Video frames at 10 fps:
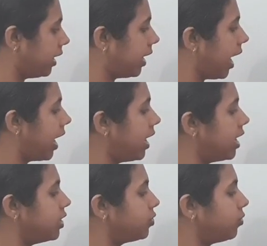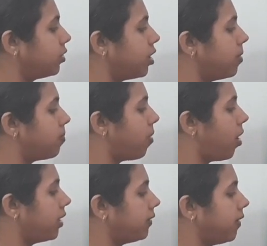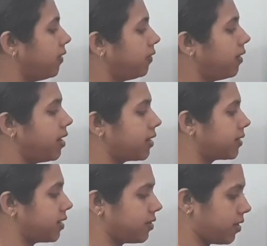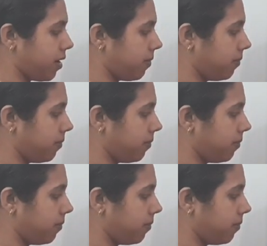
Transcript: 10 into 3.33 etc.